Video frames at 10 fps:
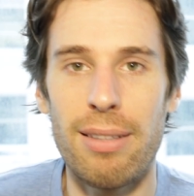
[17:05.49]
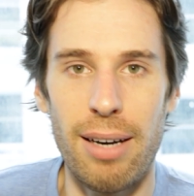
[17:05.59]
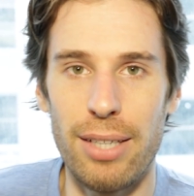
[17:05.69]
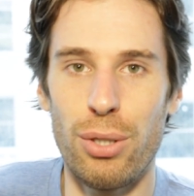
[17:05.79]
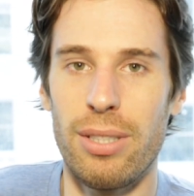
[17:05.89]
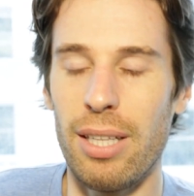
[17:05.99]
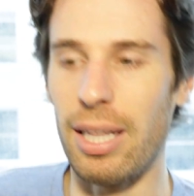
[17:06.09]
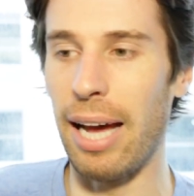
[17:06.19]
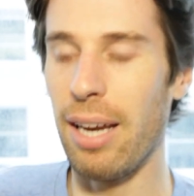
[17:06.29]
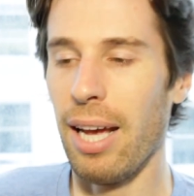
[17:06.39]
that I just did
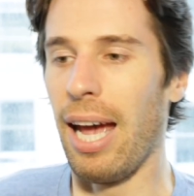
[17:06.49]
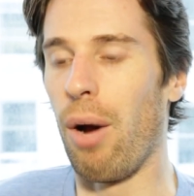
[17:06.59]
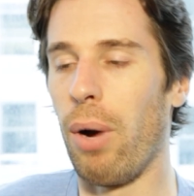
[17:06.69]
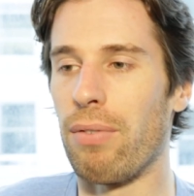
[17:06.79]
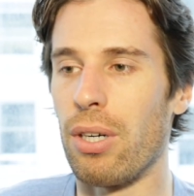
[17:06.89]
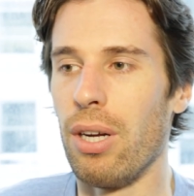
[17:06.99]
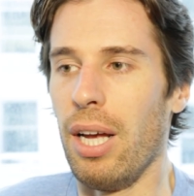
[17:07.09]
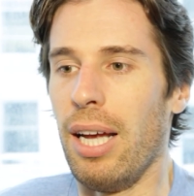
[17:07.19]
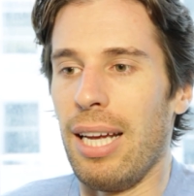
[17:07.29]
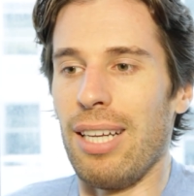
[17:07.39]
that. However,
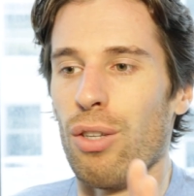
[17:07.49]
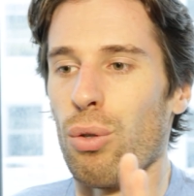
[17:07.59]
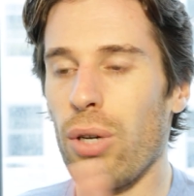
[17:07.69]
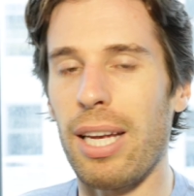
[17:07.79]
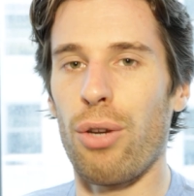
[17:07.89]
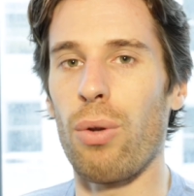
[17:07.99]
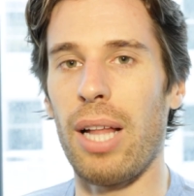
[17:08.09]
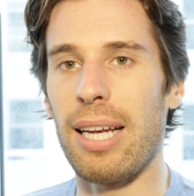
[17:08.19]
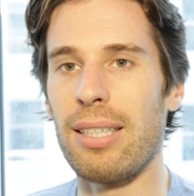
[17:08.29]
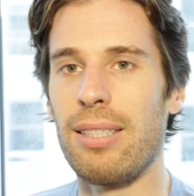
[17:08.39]
look at your
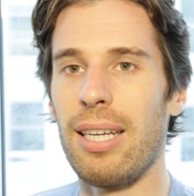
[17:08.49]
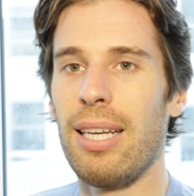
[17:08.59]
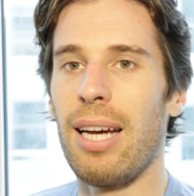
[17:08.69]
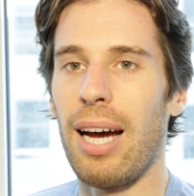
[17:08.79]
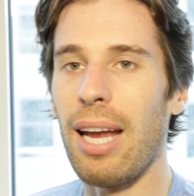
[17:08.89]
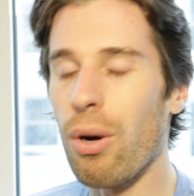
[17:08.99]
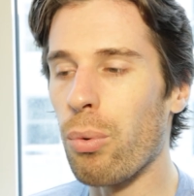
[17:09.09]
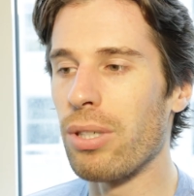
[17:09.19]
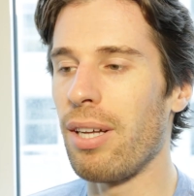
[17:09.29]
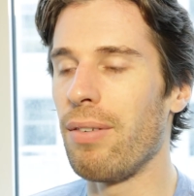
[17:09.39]
legacy. I know
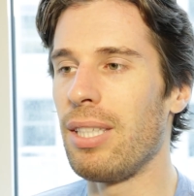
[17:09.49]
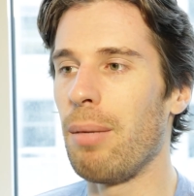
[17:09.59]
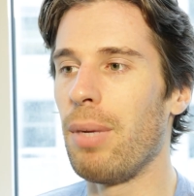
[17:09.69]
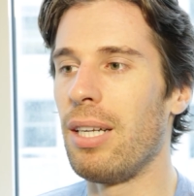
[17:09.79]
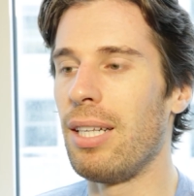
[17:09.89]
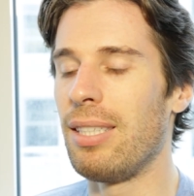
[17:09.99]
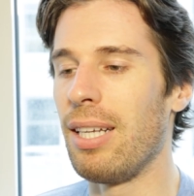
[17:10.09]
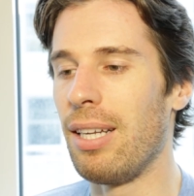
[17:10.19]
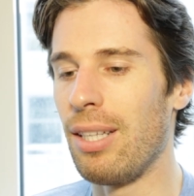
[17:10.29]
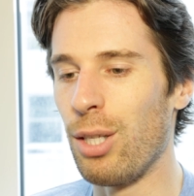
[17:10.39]
we're 17 minutes
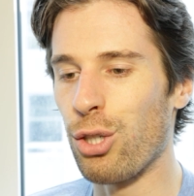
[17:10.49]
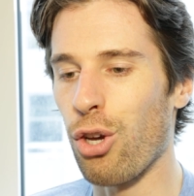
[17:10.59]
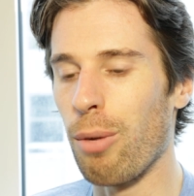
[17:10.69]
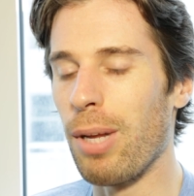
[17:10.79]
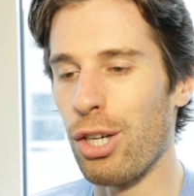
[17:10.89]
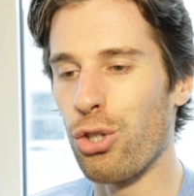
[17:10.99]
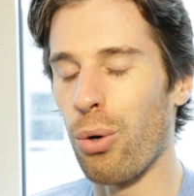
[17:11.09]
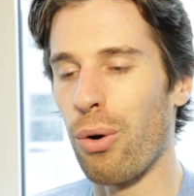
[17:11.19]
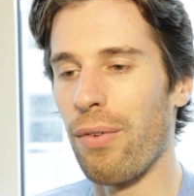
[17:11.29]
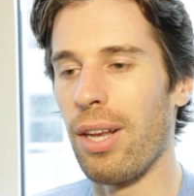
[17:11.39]
in. This could have been a
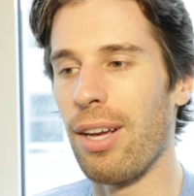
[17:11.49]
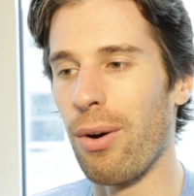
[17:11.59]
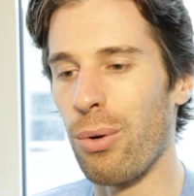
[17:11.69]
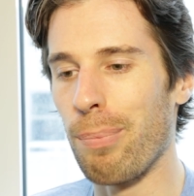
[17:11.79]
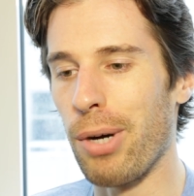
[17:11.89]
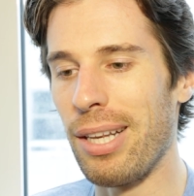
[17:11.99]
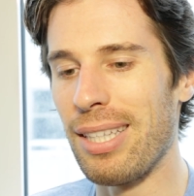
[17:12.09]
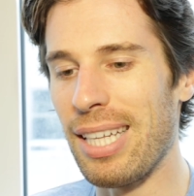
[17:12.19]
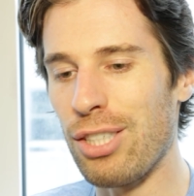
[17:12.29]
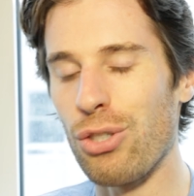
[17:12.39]
shorter video,
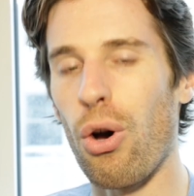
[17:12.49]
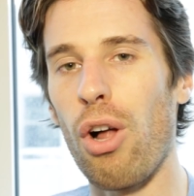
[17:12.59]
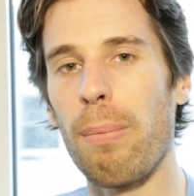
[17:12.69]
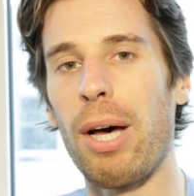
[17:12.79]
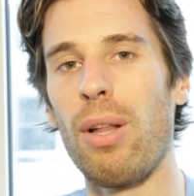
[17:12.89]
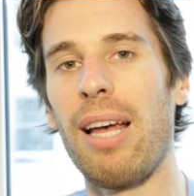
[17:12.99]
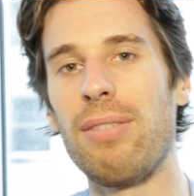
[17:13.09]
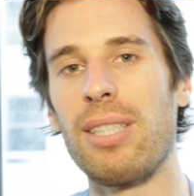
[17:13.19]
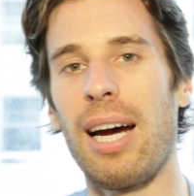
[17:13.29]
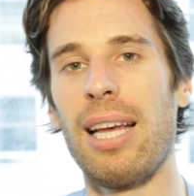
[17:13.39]
but this is all about
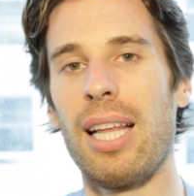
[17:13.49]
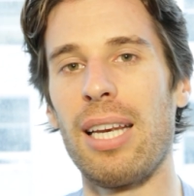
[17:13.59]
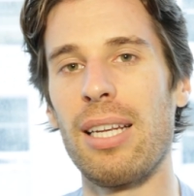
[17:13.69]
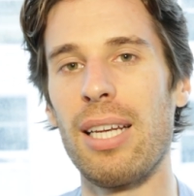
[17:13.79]
lifestyling.